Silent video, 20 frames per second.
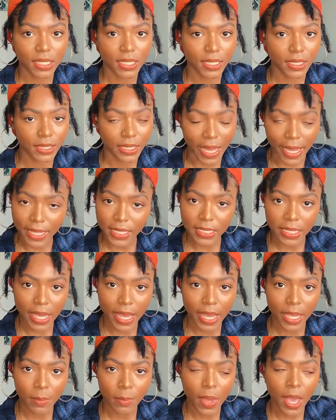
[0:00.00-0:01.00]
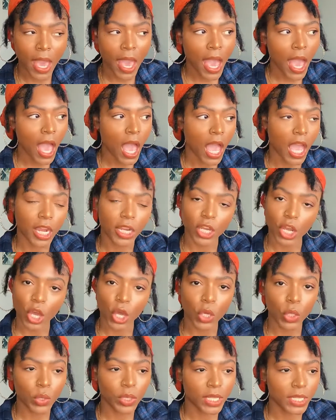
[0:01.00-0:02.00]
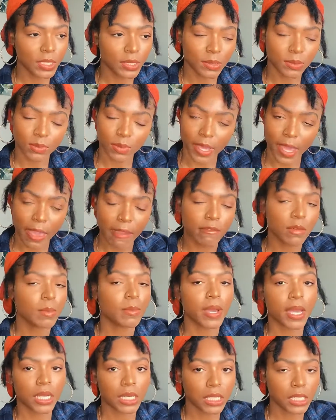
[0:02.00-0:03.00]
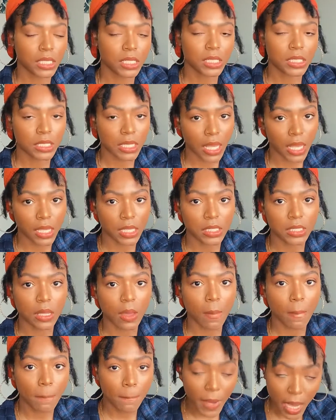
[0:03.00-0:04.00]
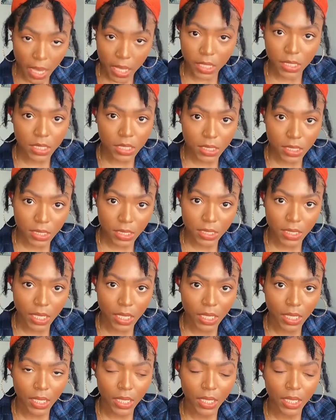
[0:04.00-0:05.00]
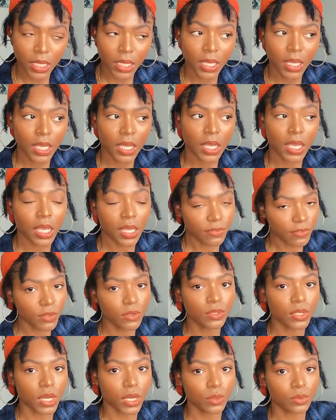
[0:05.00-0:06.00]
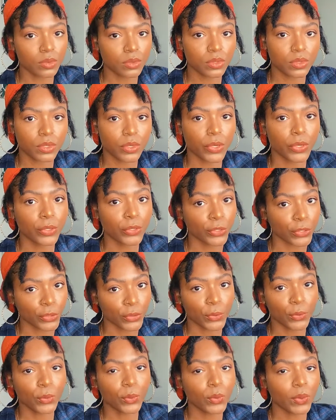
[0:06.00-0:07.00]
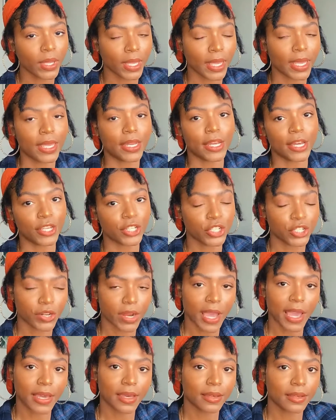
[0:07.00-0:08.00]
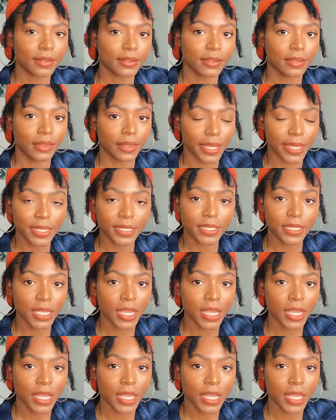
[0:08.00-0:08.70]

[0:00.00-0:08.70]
nighttime. I know this is what everybody says, but if you don't, you can attract lint